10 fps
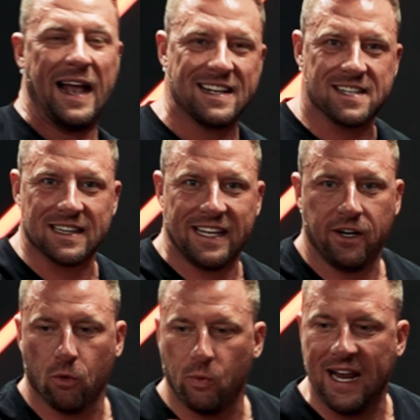As a
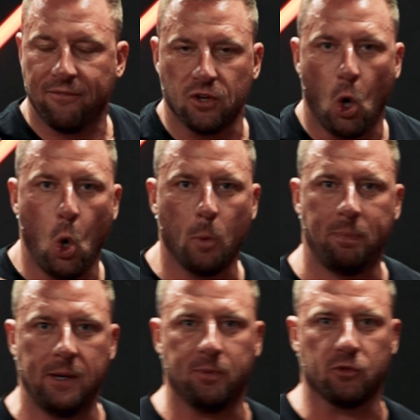leader, we have to hold
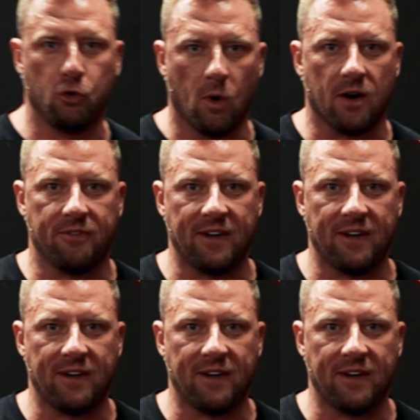people to our